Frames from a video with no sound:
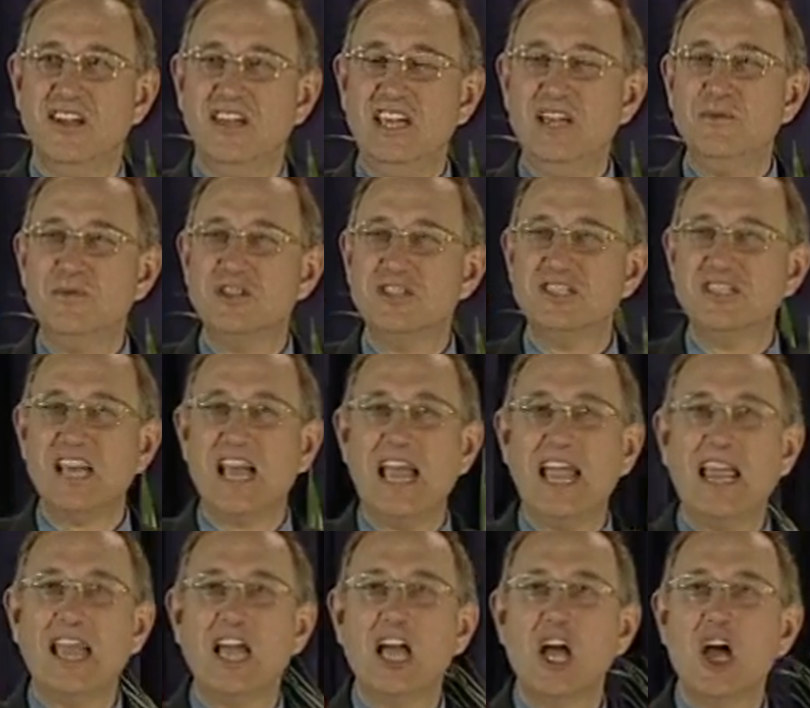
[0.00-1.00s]
He was
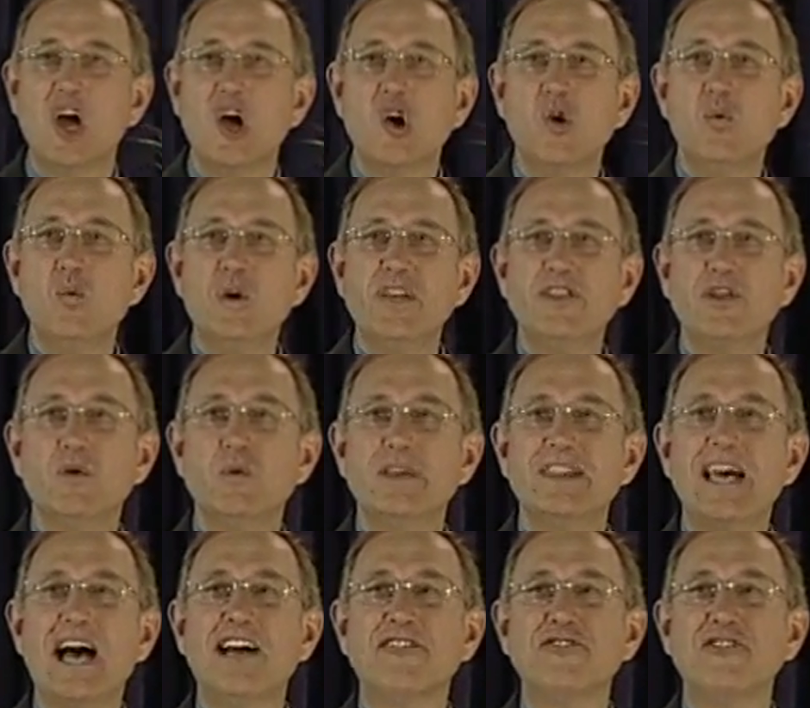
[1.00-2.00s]
saying, with or
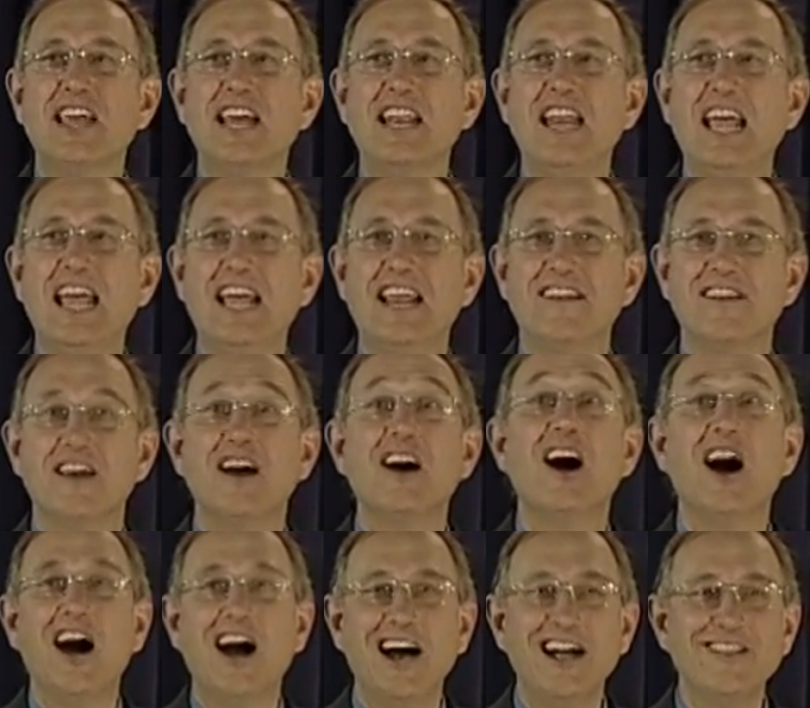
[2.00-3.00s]
without that head,
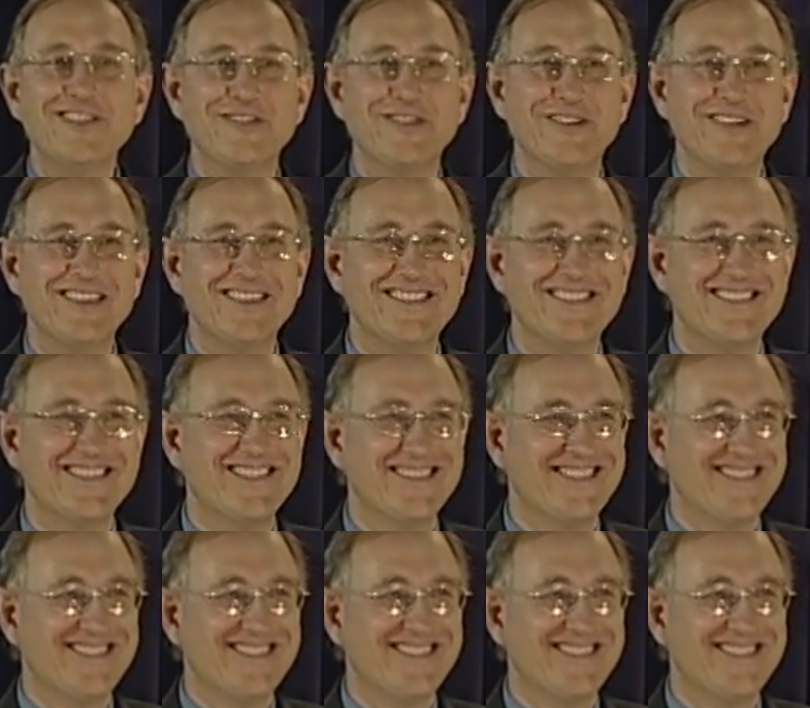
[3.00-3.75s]
I'll do it.